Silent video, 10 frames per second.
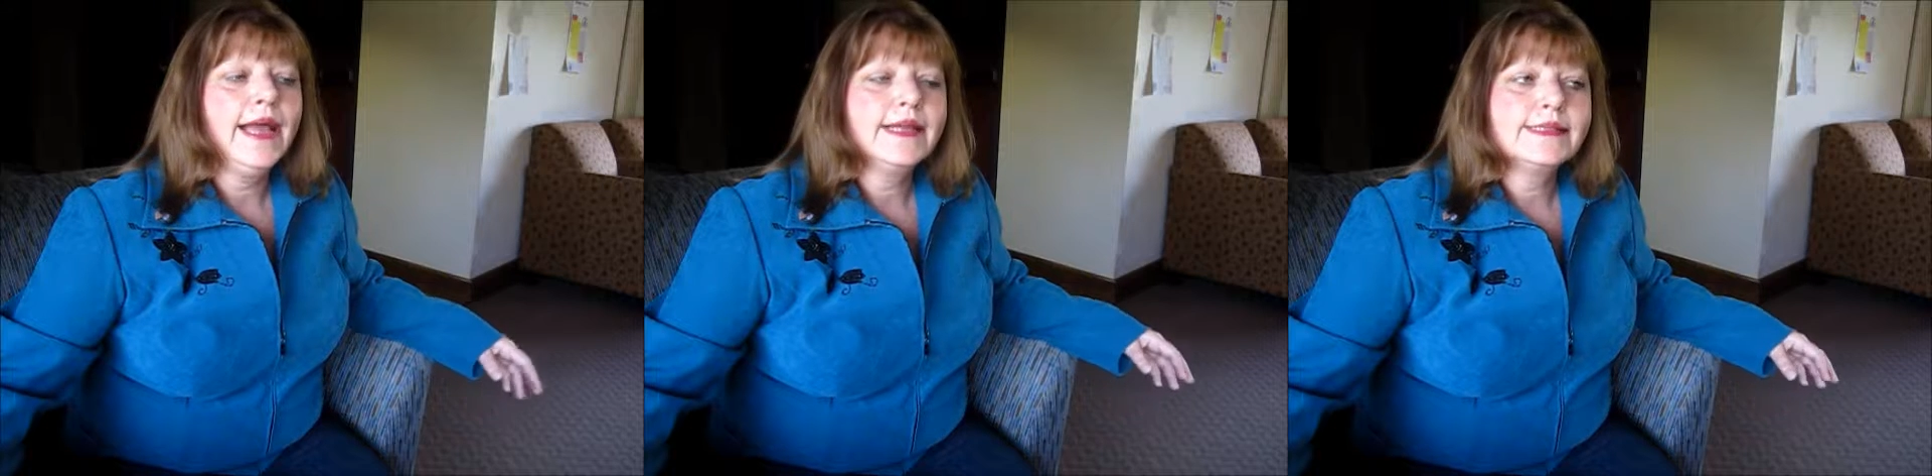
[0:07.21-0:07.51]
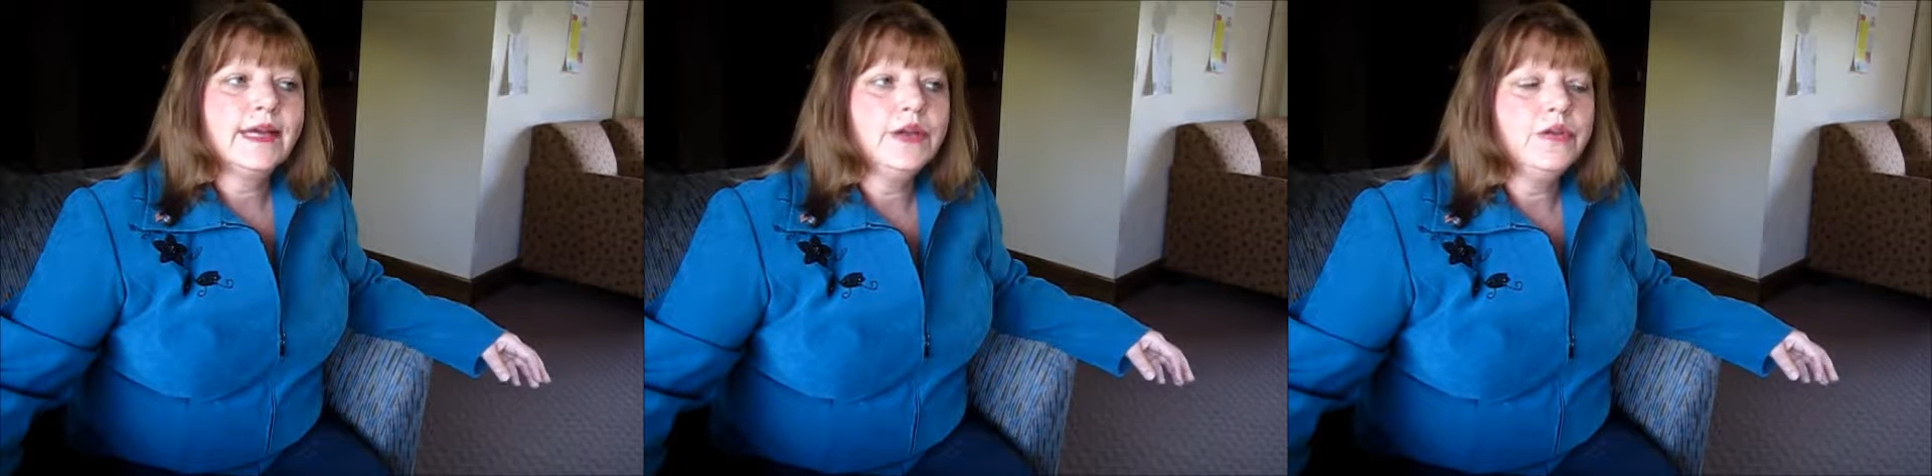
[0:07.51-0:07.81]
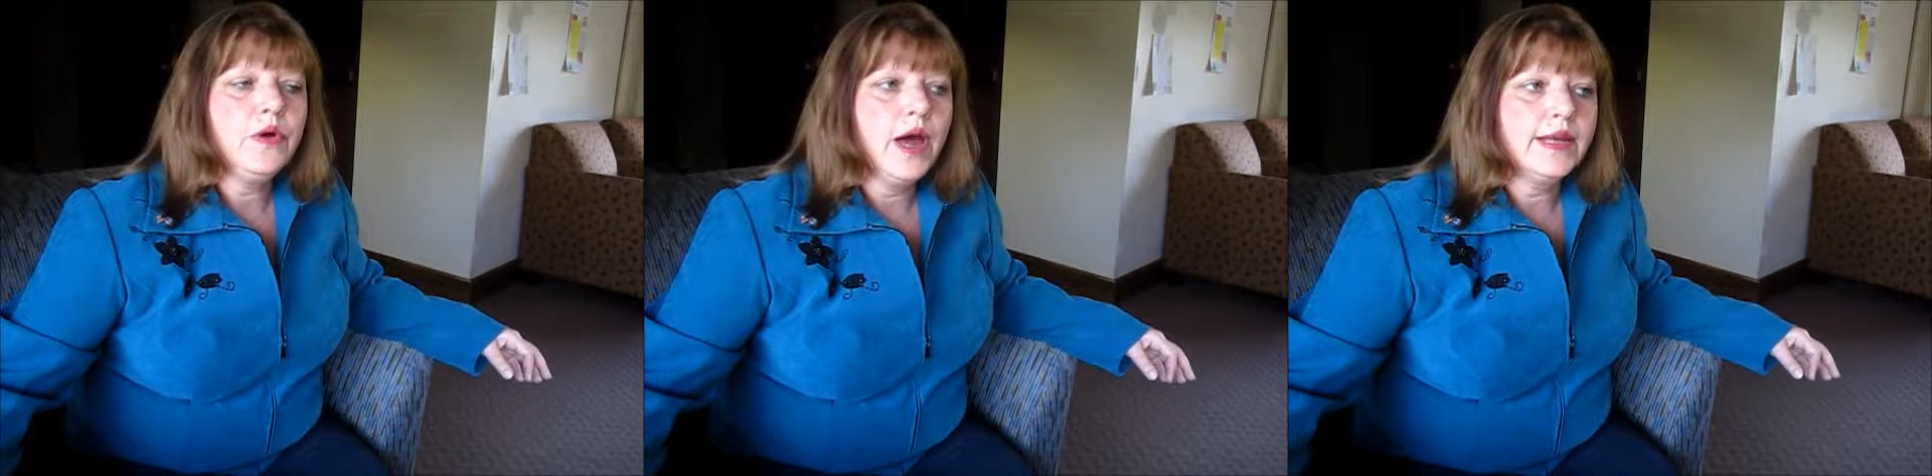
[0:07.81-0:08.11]
can tell
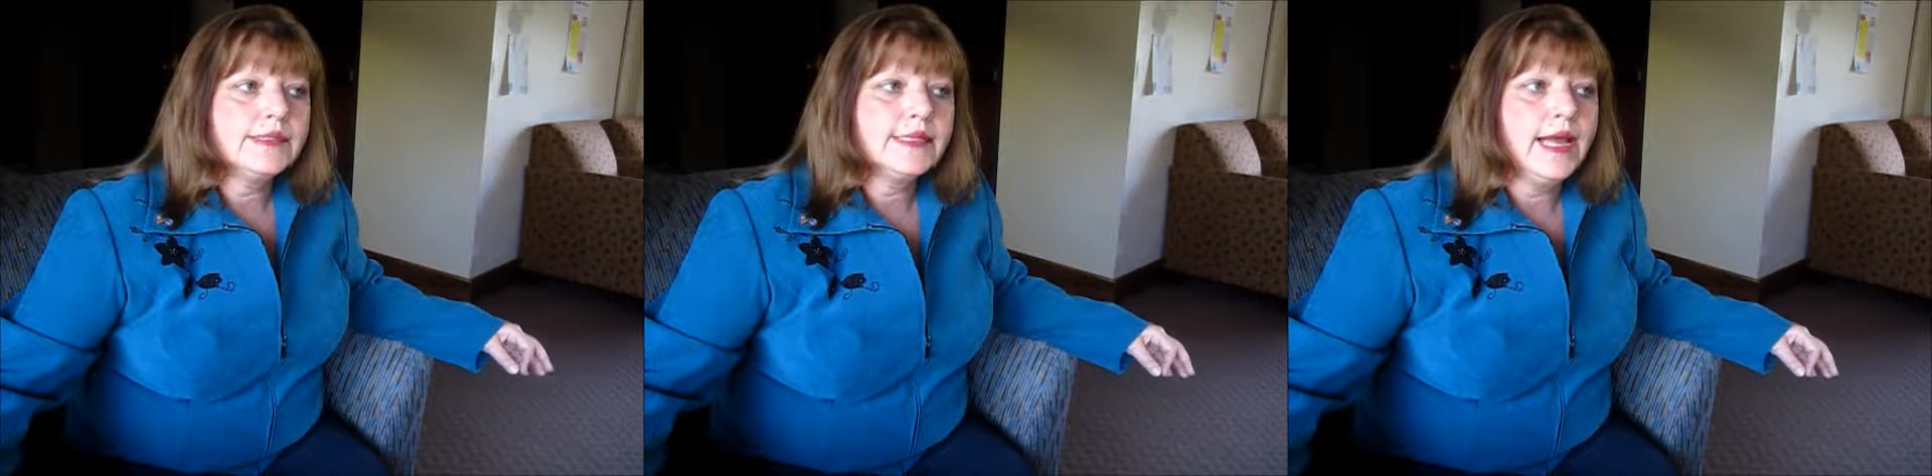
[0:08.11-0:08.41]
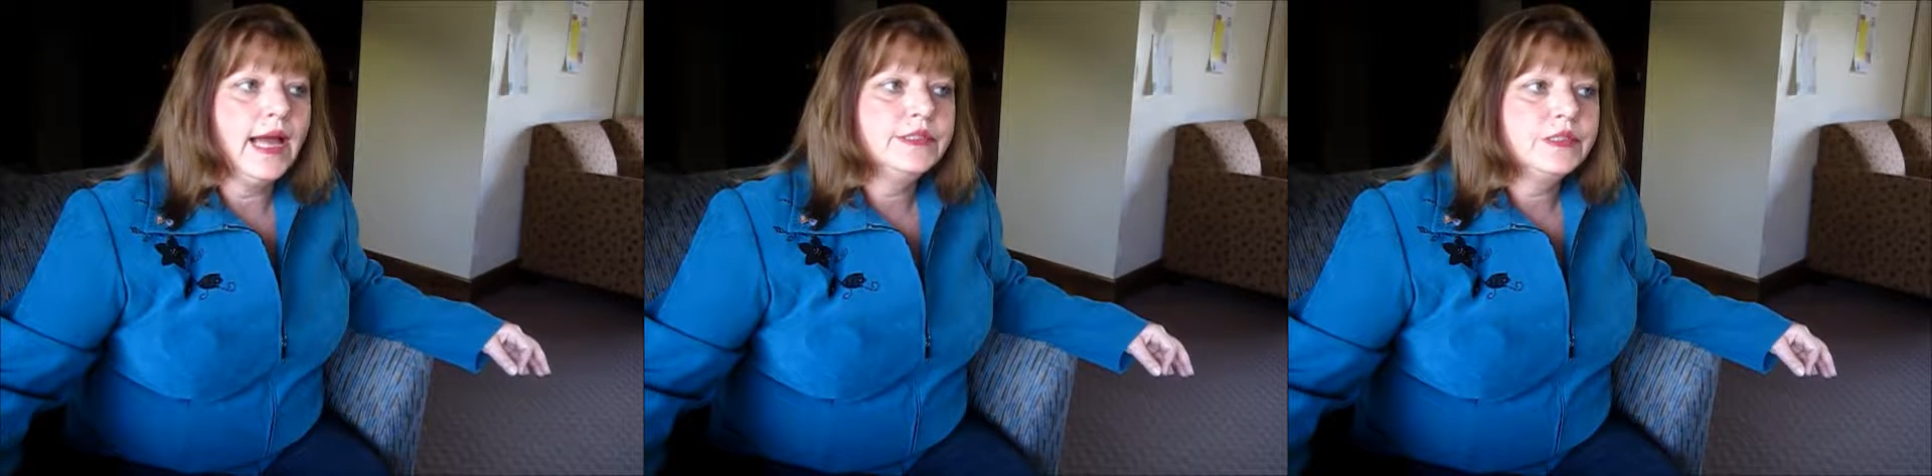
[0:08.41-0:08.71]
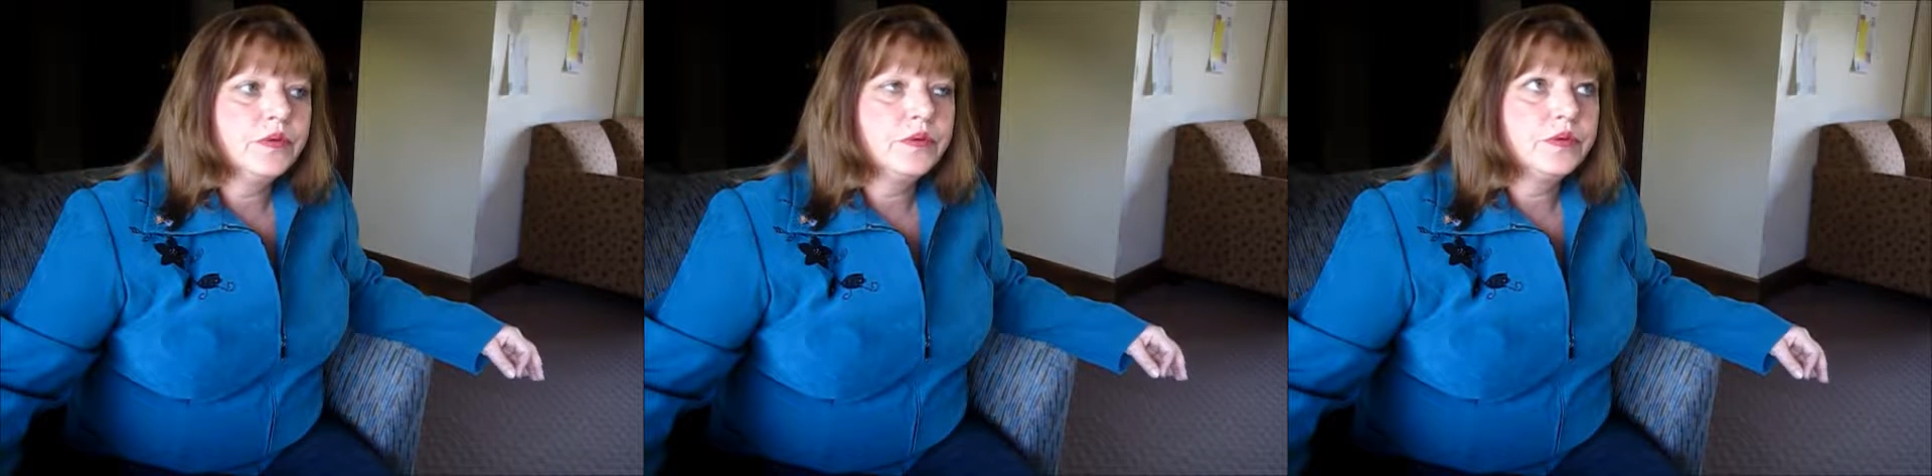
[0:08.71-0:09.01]
you honestly, I
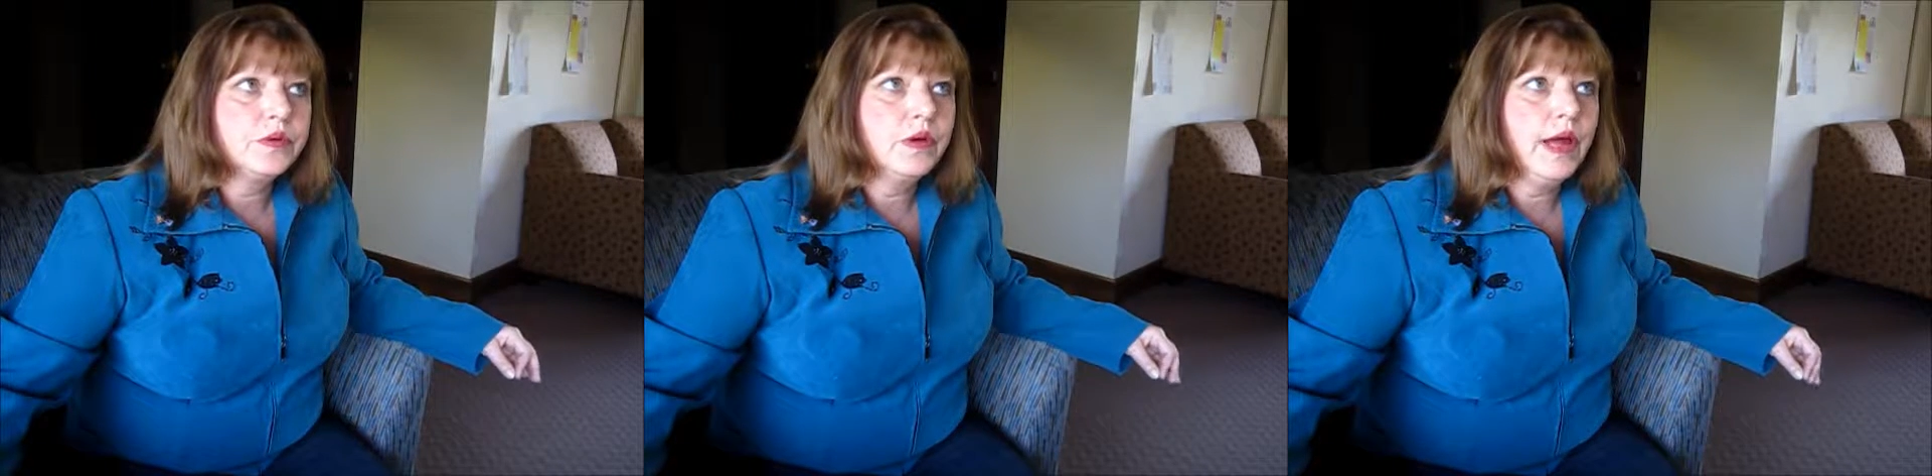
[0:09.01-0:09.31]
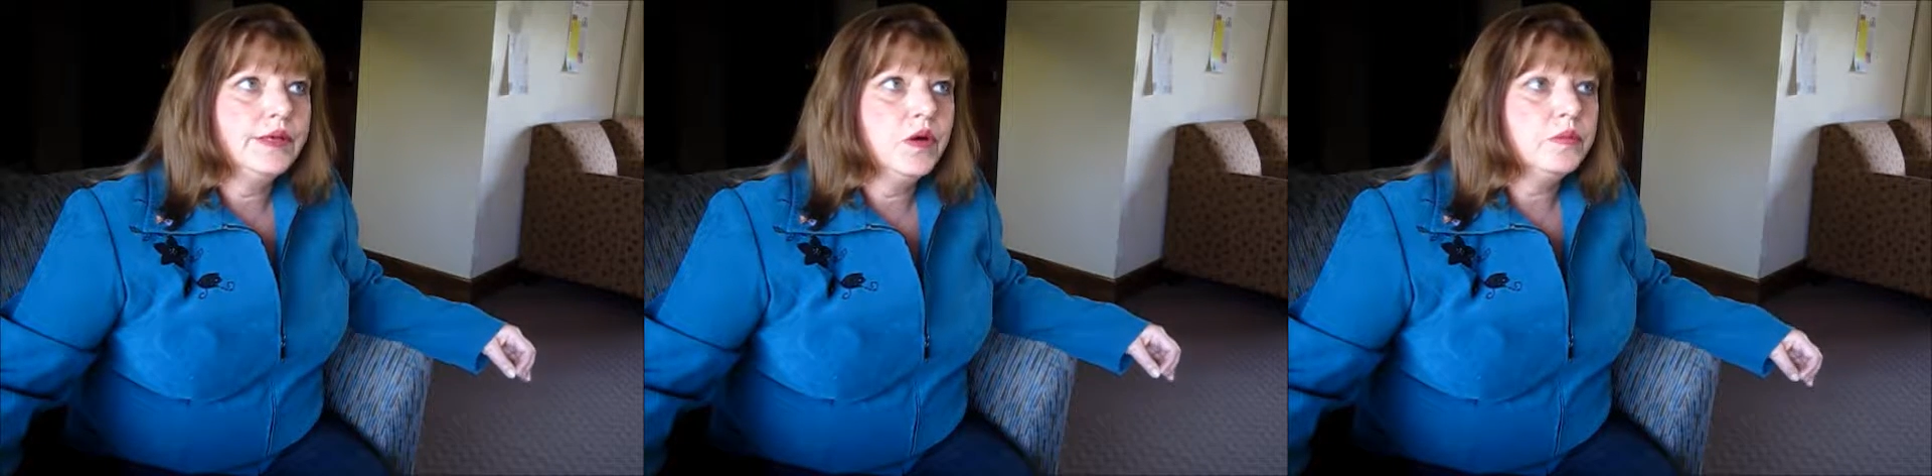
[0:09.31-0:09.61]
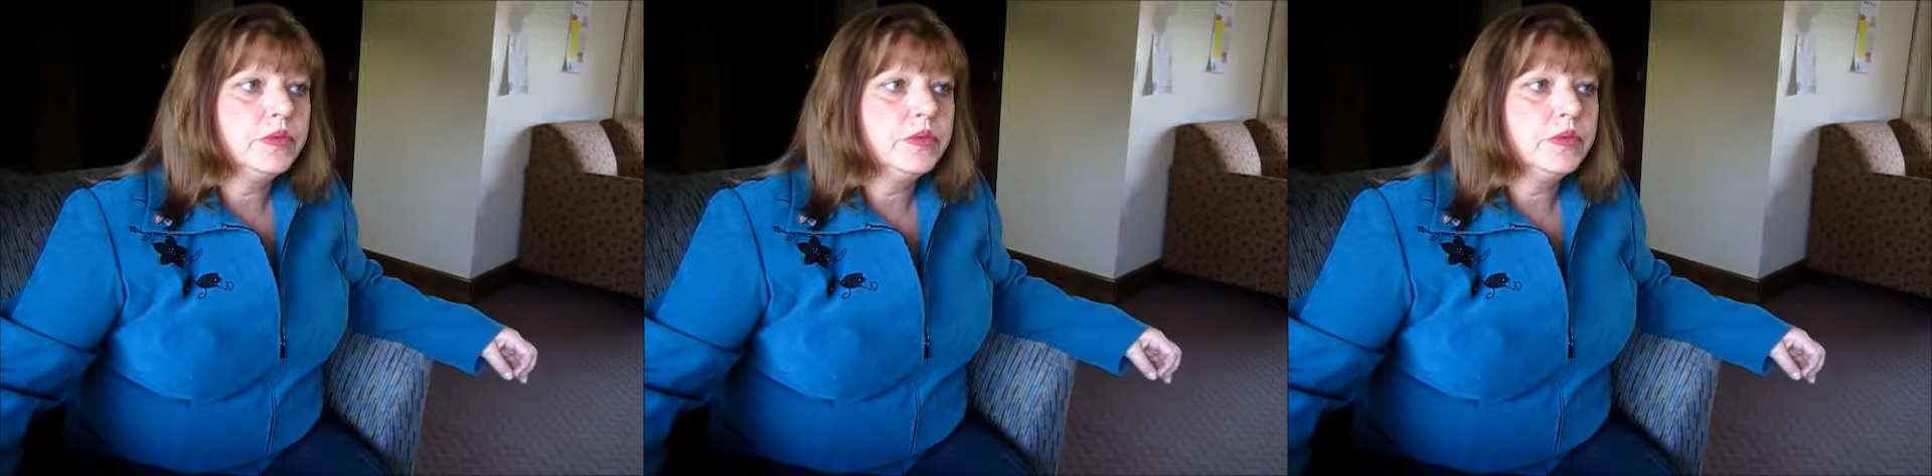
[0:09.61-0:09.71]
don't